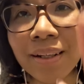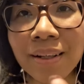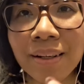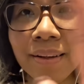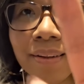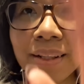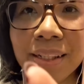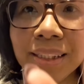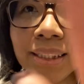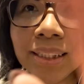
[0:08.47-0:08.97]

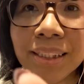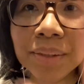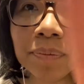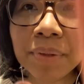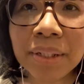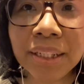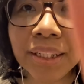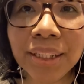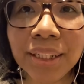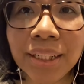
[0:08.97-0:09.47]
This is
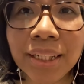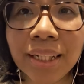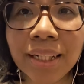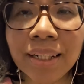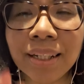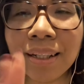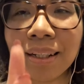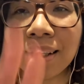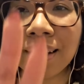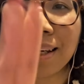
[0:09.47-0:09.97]

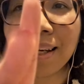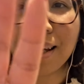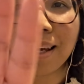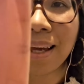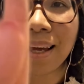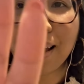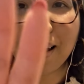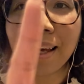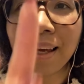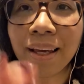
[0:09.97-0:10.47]
Misschic,
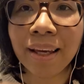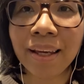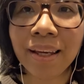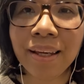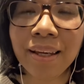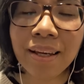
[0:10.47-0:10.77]
ASMR,